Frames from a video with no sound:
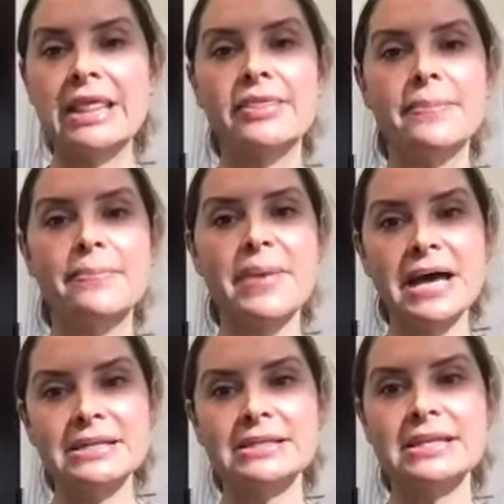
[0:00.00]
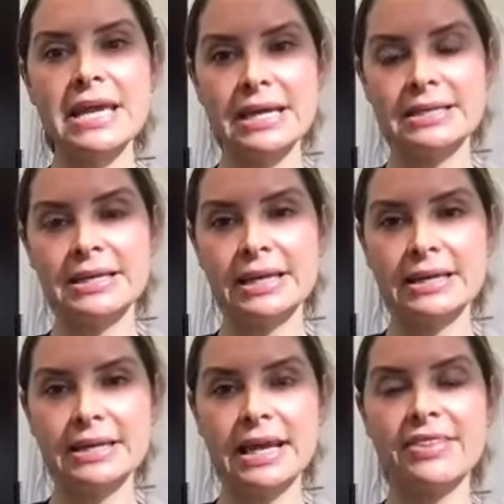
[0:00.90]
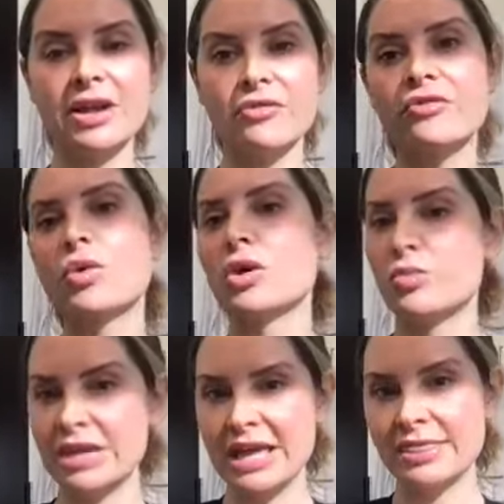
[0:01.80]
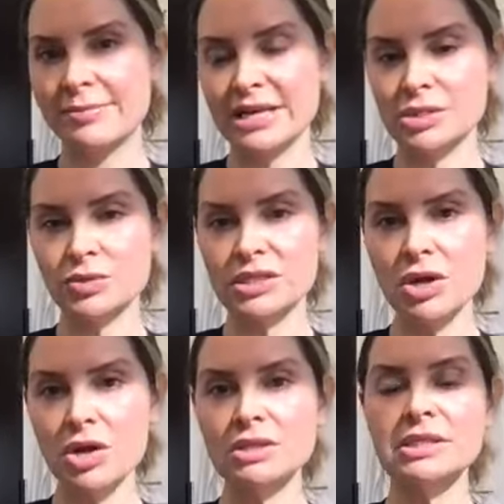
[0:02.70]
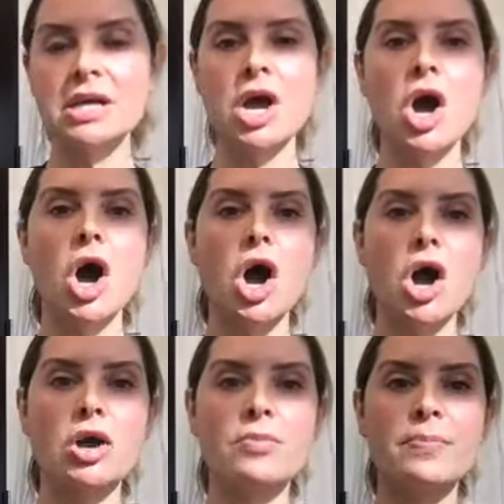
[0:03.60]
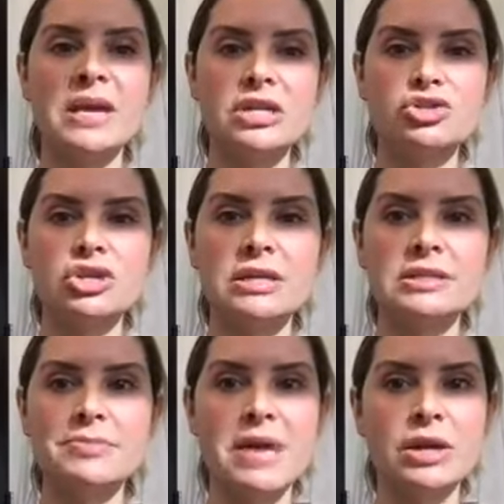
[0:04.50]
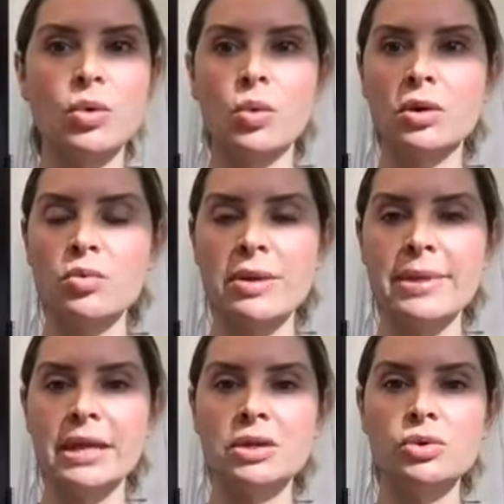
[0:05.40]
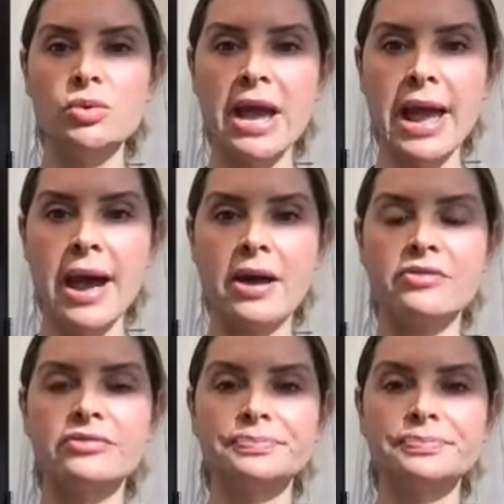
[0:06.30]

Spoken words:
The best candidate, and therefore we get the best results, are patients, men or women, who have